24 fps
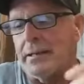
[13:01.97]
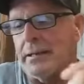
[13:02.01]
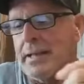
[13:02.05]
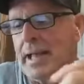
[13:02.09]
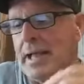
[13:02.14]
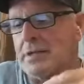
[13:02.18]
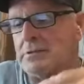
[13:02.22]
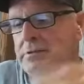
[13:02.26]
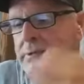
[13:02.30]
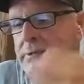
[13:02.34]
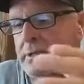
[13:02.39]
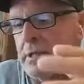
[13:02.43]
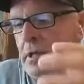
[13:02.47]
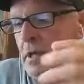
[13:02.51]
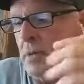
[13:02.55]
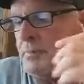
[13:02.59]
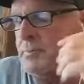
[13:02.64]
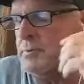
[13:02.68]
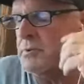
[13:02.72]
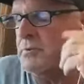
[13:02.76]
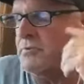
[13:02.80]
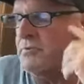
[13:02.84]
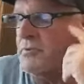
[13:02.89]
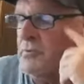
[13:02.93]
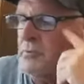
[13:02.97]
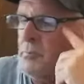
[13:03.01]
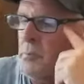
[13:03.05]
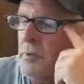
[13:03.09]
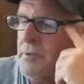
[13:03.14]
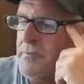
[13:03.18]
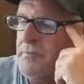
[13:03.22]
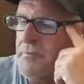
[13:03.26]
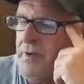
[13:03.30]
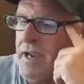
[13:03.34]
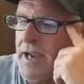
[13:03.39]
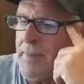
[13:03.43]
It actually helps you
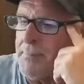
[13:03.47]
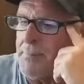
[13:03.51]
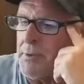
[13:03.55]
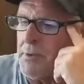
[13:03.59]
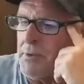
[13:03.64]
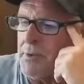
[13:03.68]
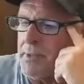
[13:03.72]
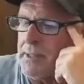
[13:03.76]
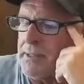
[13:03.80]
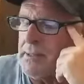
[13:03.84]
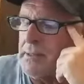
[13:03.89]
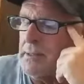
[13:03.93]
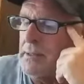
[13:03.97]
with fat burning,